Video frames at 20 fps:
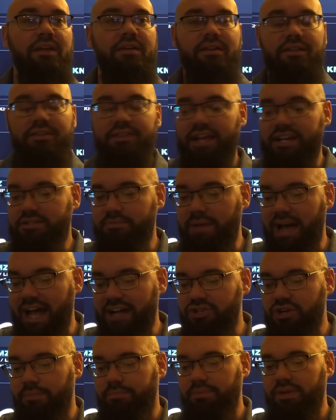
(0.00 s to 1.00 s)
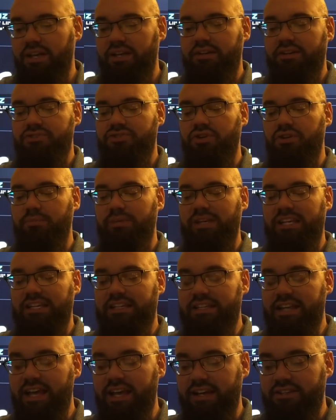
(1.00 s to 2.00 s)
Next matchup, it is going to be
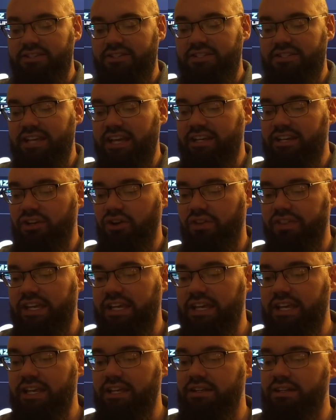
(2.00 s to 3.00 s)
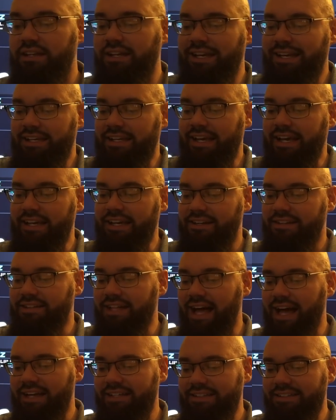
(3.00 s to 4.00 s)
Knicks taking on the Heat. 8
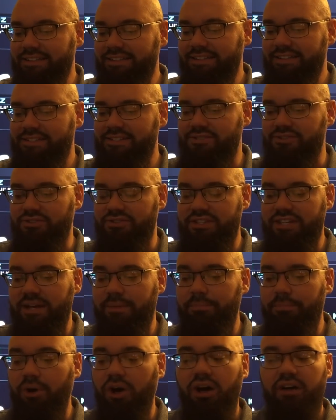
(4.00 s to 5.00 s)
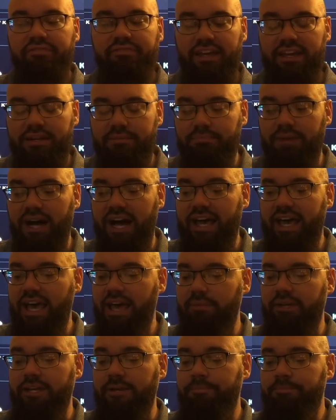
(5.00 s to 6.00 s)
o'clock Eastern tip-off in
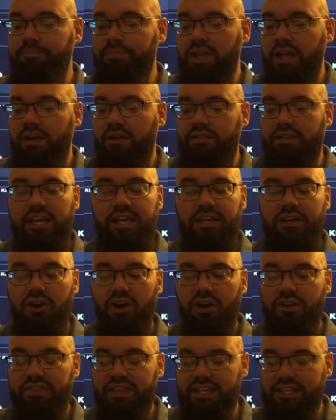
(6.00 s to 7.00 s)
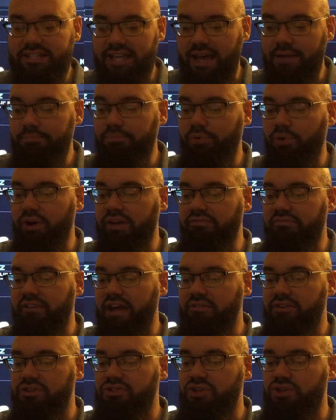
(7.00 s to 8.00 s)
Miami. The Heat are the 10-point
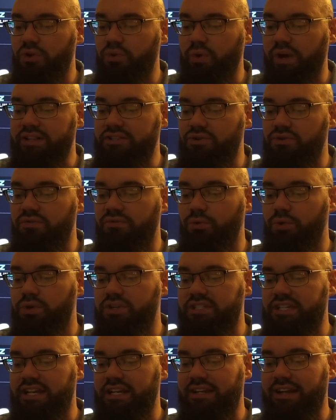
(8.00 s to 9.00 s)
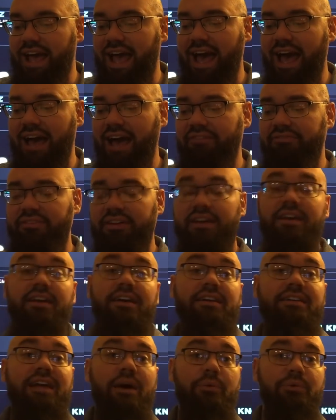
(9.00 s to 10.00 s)
favorite, total at 214.5.
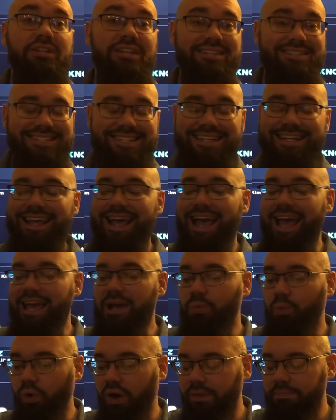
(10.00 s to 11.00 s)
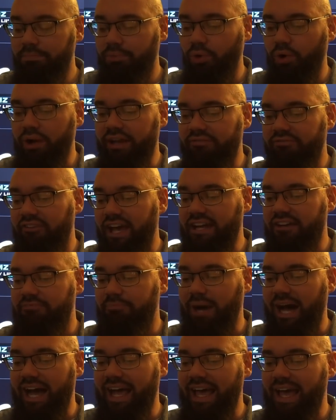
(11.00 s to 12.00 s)
Now, we did see a 1-point fade
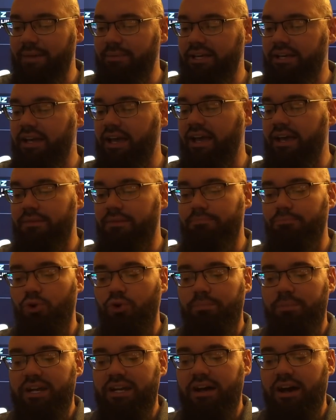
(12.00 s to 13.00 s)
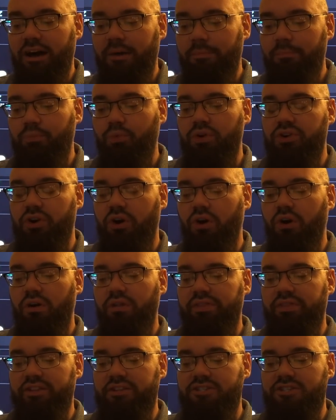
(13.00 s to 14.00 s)
of Miami and movement upward
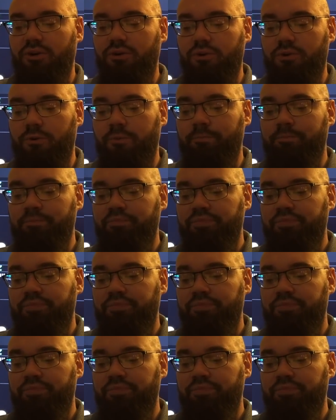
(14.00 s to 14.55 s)
on the total.